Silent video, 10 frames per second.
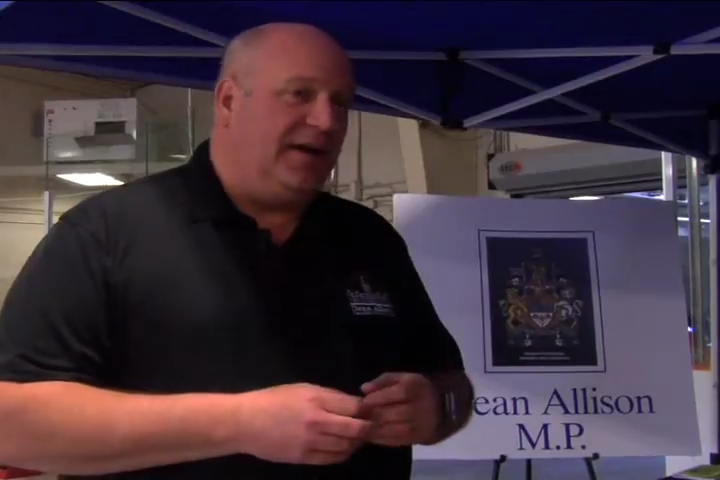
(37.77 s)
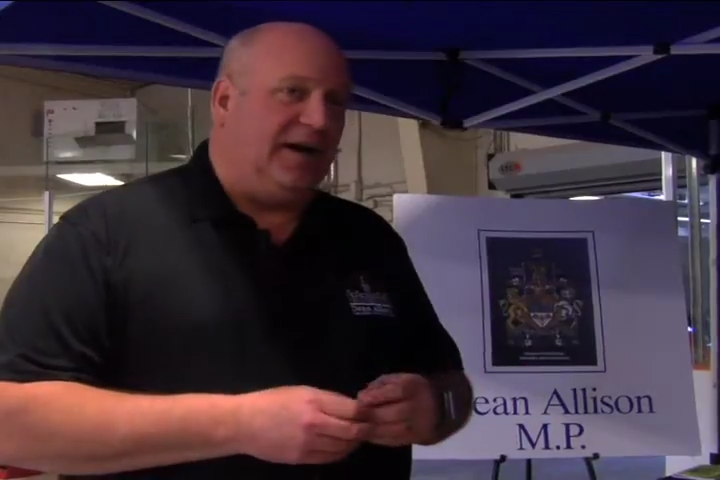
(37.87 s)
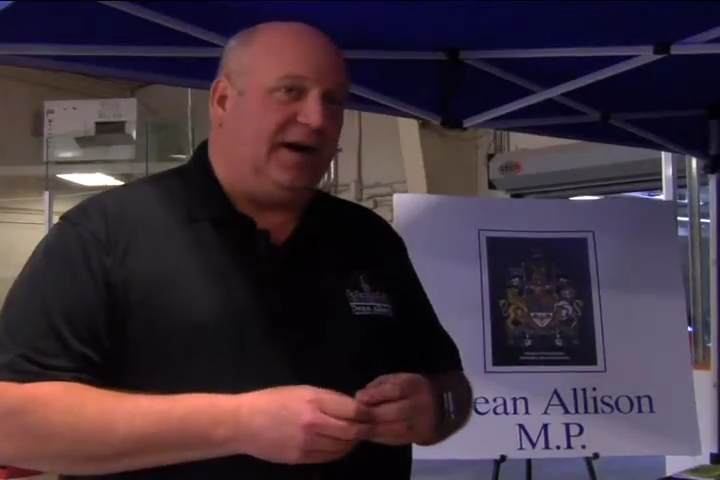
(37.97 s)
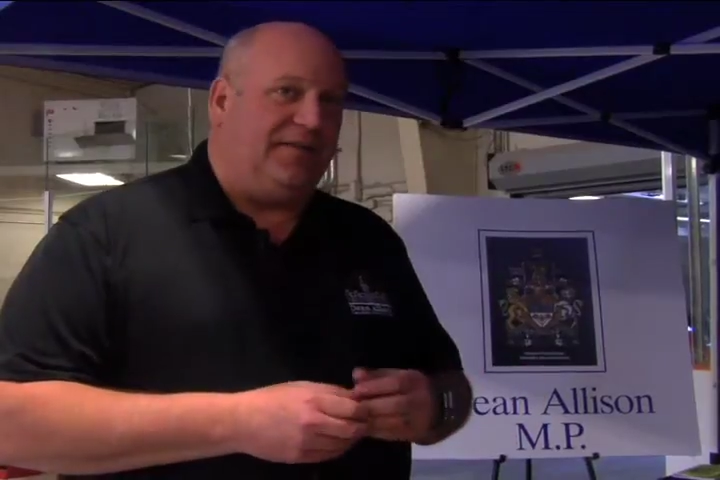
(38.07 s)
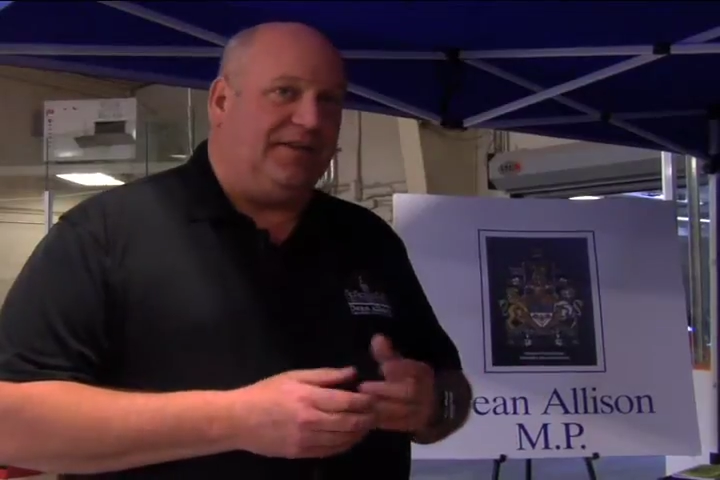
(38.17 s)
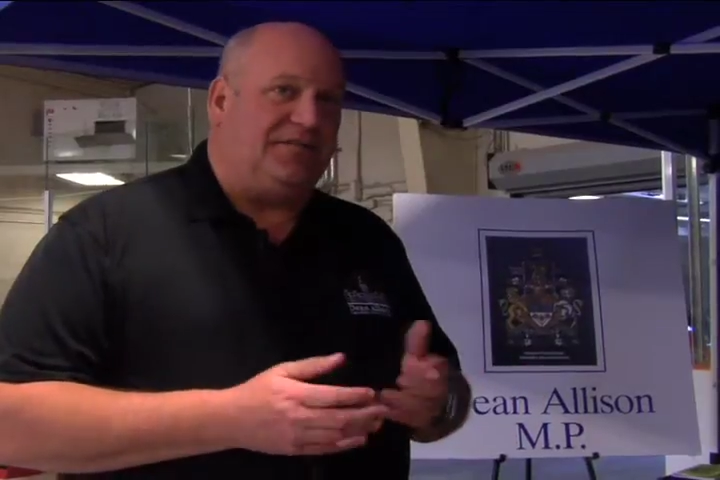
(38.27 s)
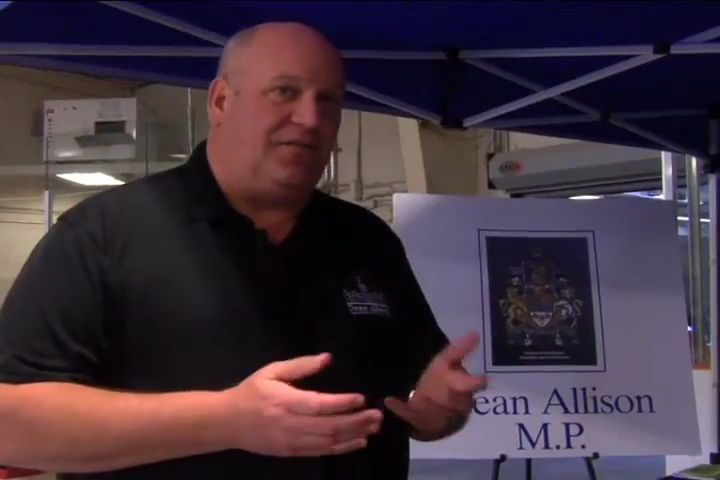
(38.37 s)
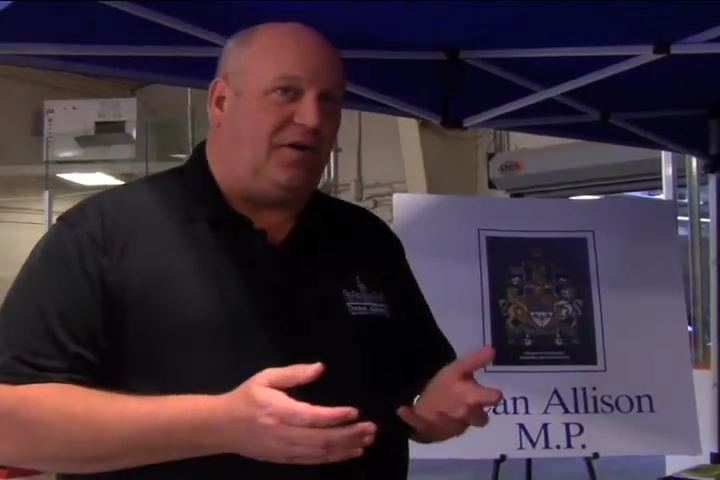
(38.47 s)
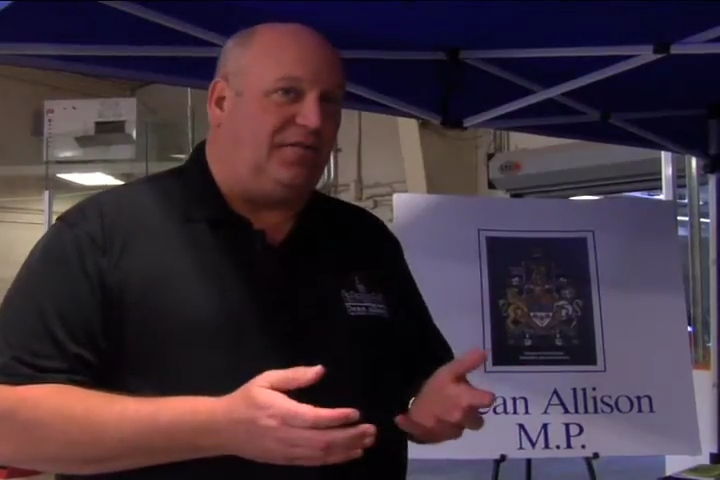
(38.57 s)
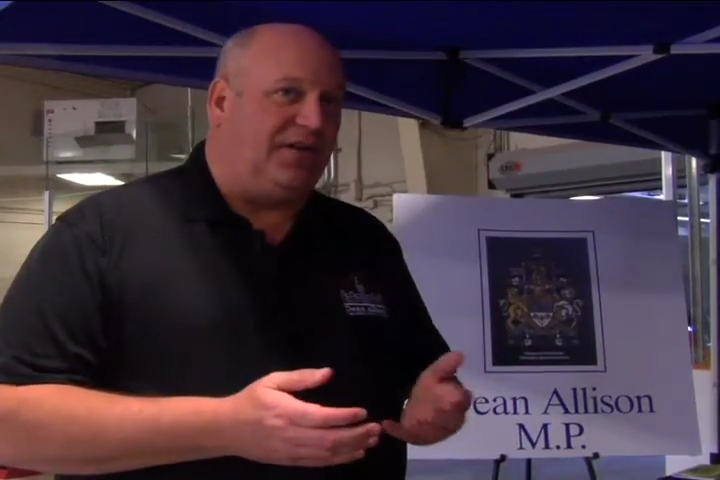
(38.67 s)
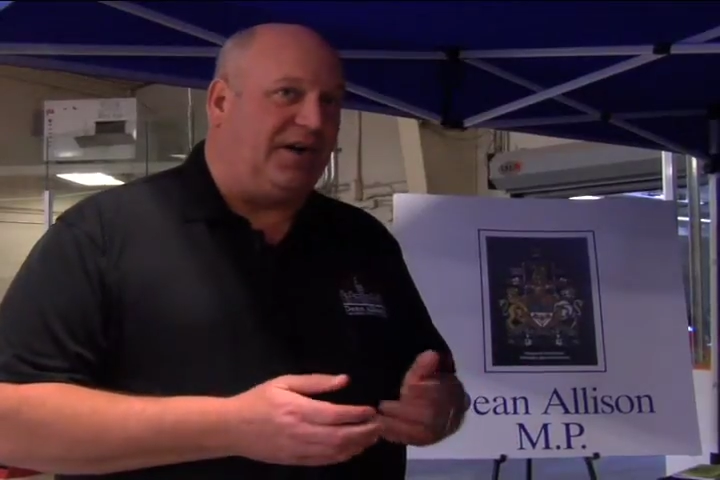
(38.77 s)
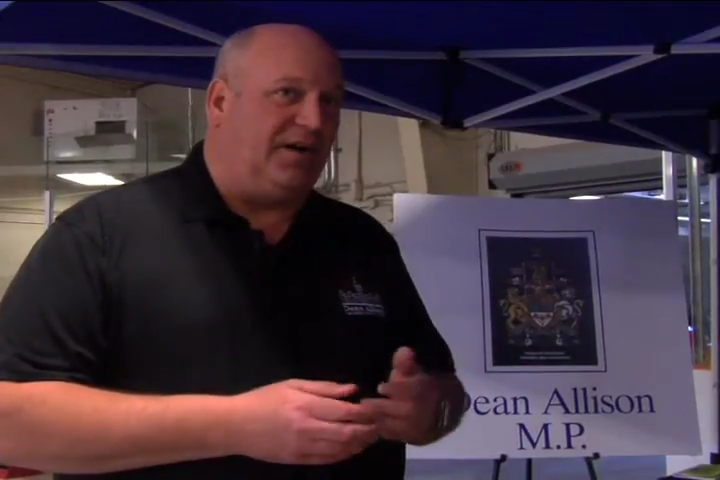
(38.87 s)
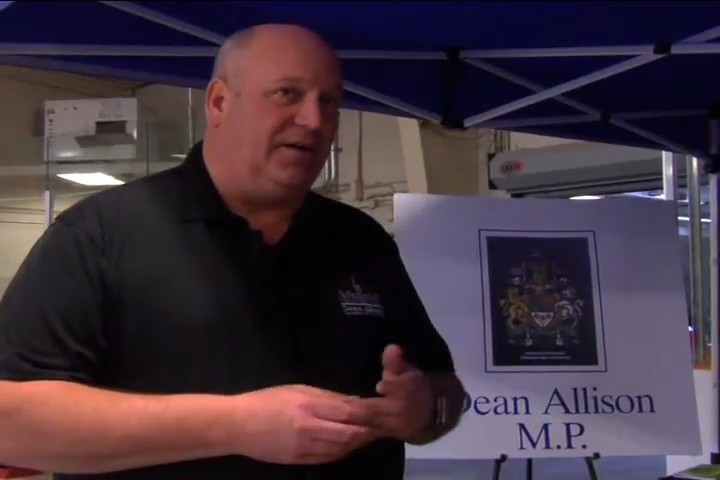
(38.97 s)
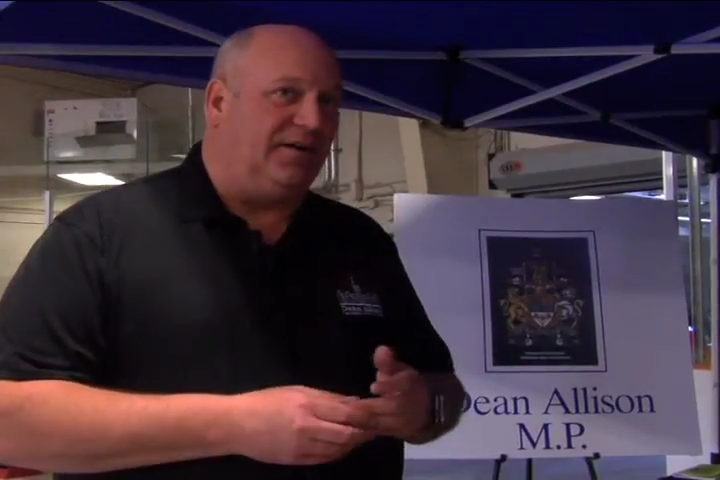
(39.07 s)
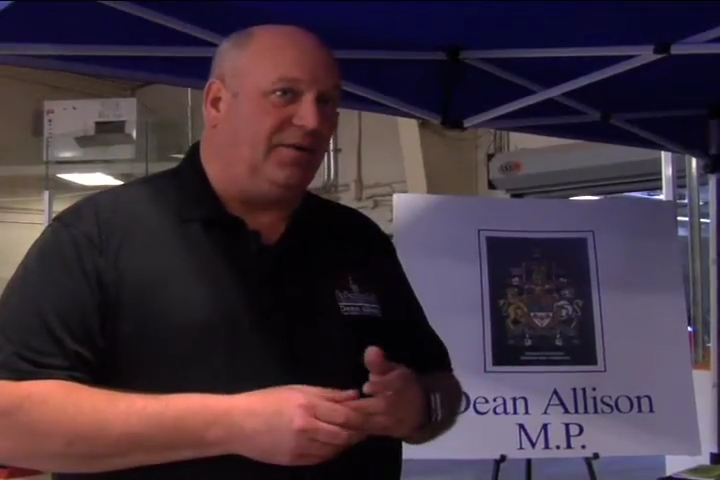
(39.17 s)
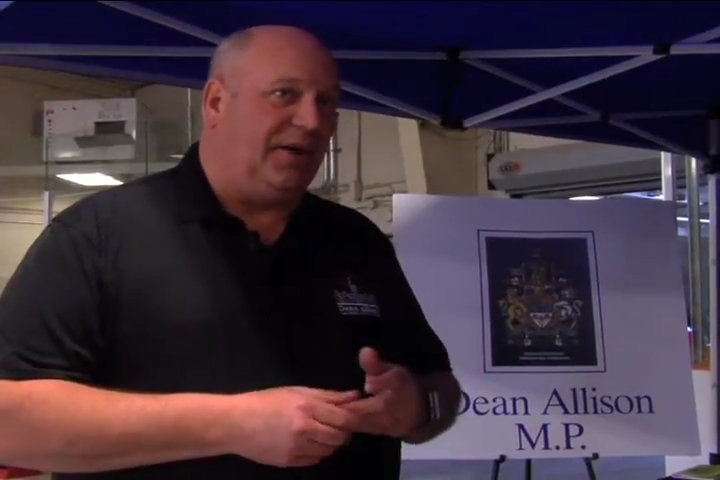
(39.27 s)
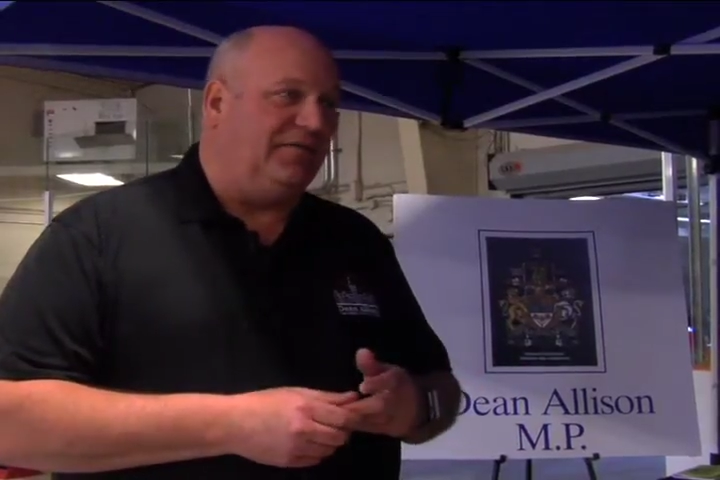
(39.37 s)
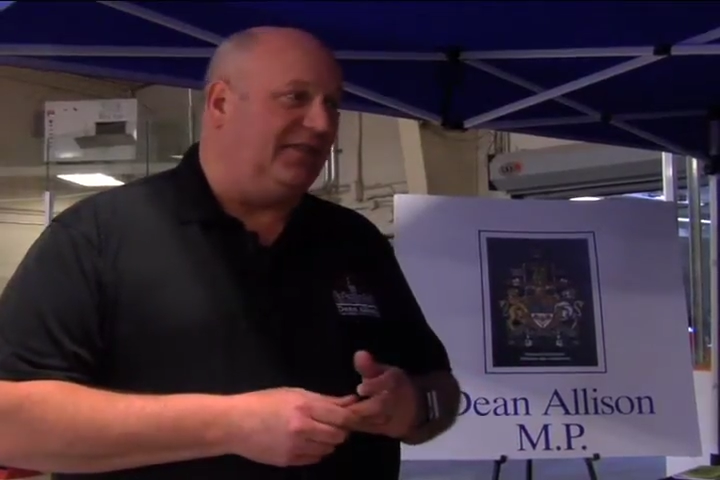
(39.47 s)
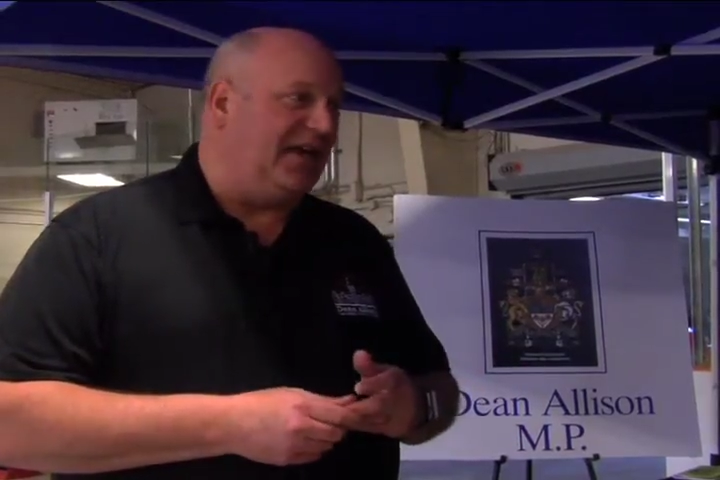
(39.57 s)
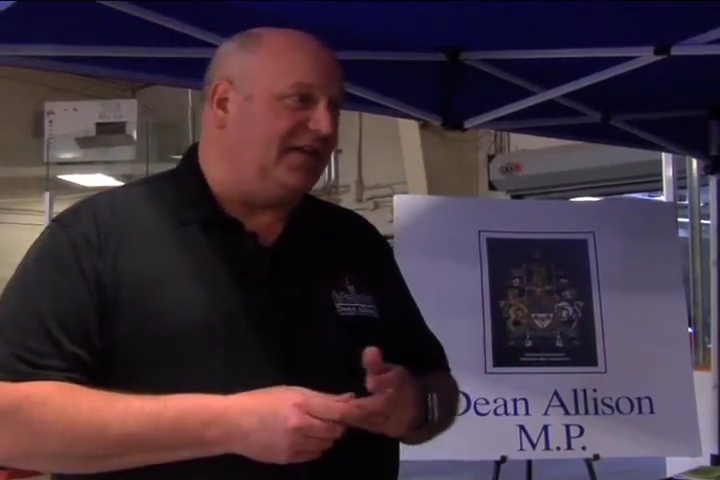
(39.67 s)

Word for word: Uh, this fall fair, Wainfleet,